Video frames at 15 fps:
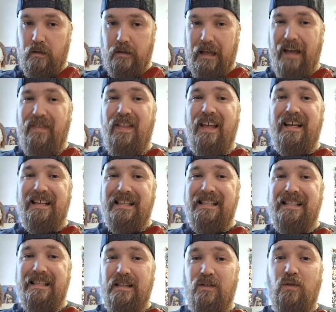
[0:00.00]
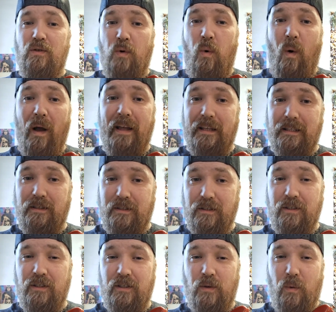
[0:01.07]
That thing is tight
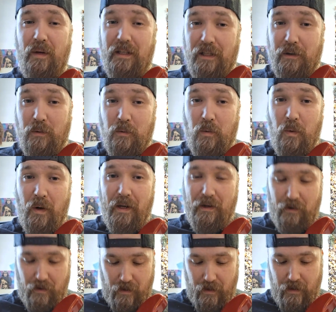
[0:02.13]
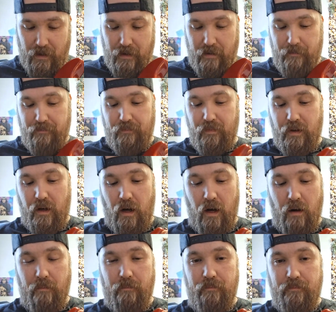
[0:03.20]
like a twigger.
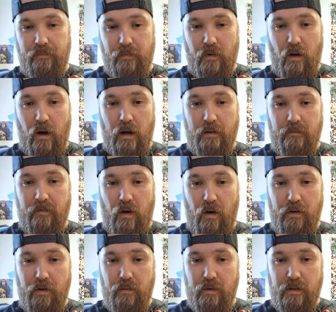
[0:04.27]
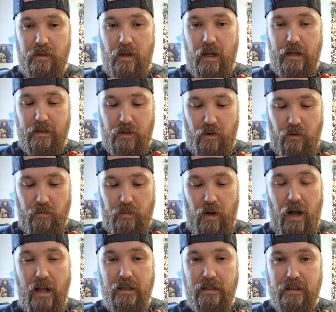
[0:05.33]
On volume and tone
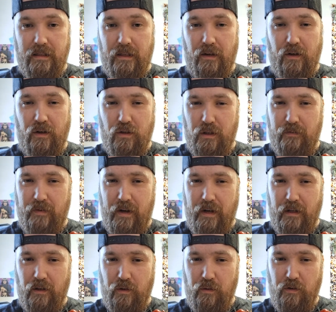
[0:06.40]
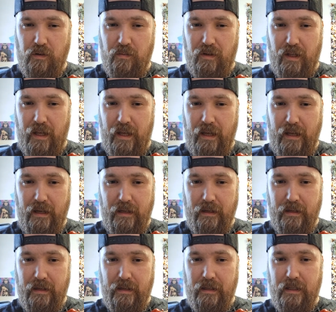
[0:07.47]
pots, they're usually very loose play.
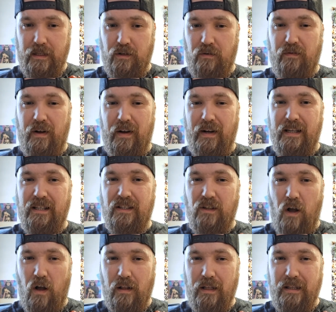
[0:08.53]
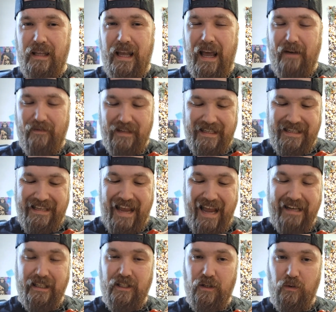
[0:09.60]
These are very solid. They have a
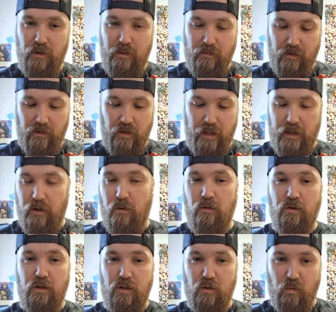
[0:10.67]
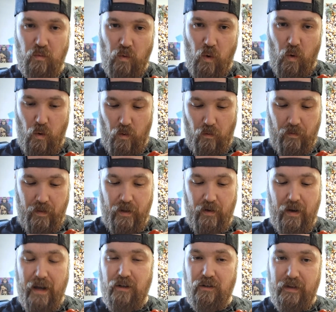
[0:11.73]
static to them, so they don't just roll. You
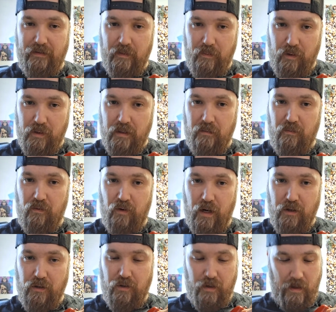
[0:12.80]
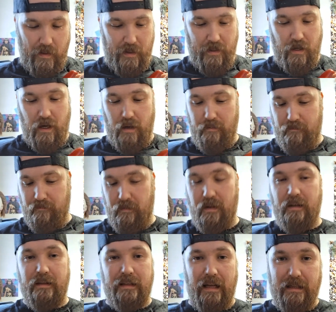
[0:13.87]
actually have to put some pressure on the knob.
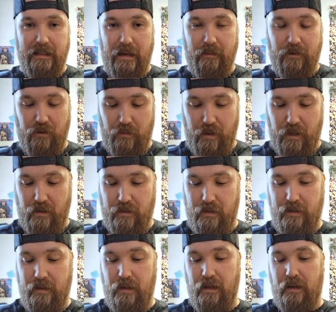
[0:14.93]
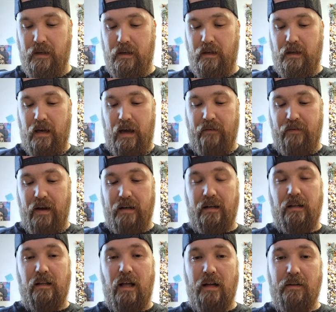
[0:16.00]
That's absolutely amazing. I find on
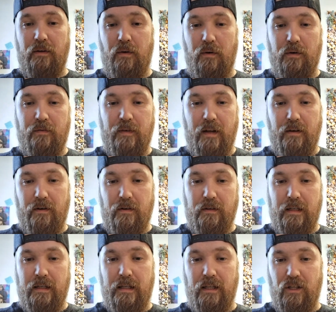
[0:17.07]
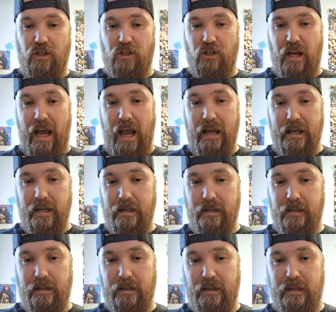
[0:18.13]
a lot of the older Fenders that the jack
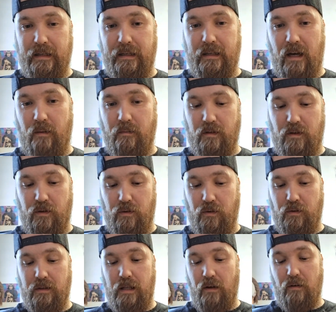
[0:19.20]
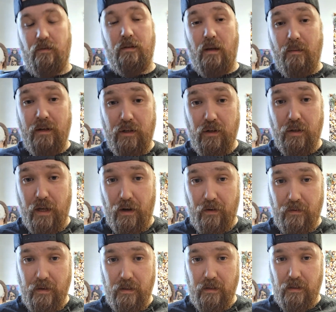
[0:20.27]
comes loose. Now, somebody took care of
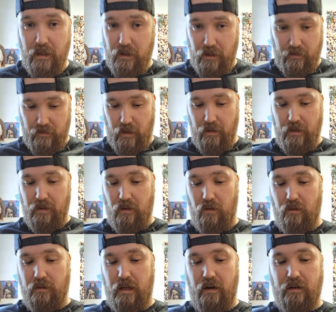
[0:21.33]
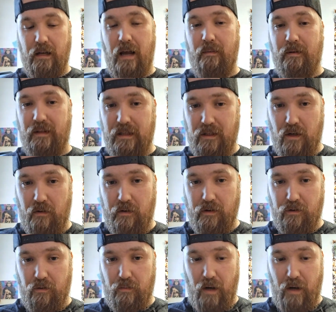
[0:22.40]
this. They could have done this the whole entire time, but these are original